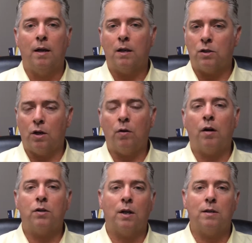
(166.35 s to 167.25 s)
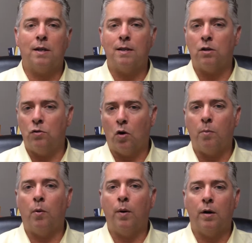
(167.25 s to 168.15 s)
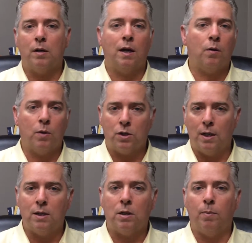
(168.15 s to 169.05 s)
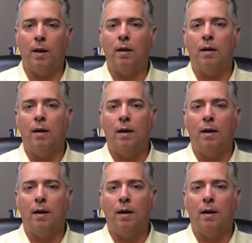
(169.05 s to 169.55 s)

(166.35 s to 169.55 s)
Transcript: because there are such things as normal wear and tear, which needs to be,